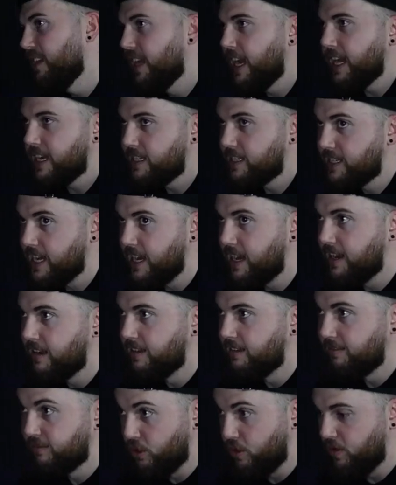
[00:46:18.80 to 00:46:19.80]
will be the next
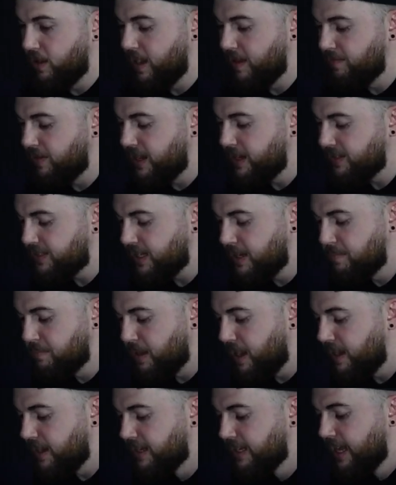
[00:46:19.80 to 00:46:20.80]
kind of tool I
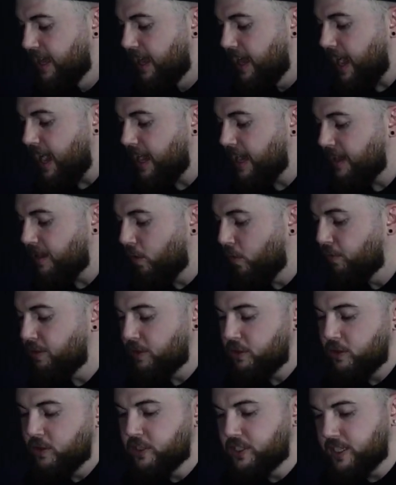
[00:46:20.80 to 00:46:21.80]
invest in. But aye,
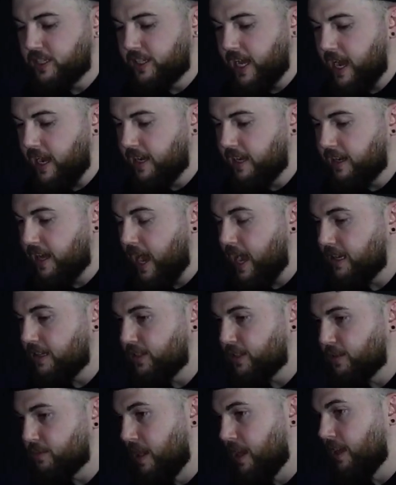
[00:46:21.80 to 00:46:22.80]
aye overuse of tech
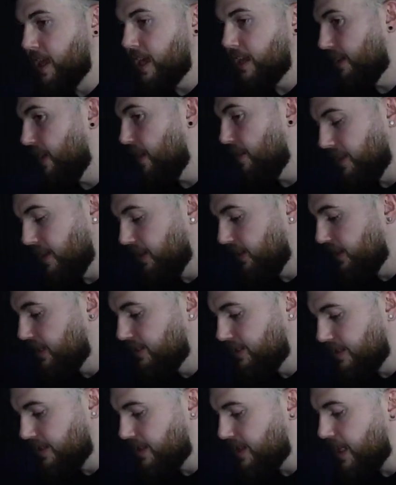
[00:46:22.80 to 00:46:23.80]
and gadgets, man, that
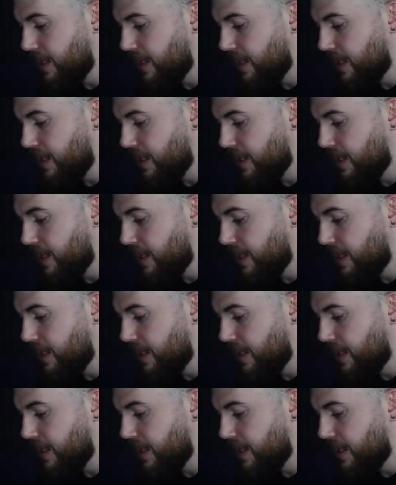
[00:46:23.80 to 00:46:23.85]
definitely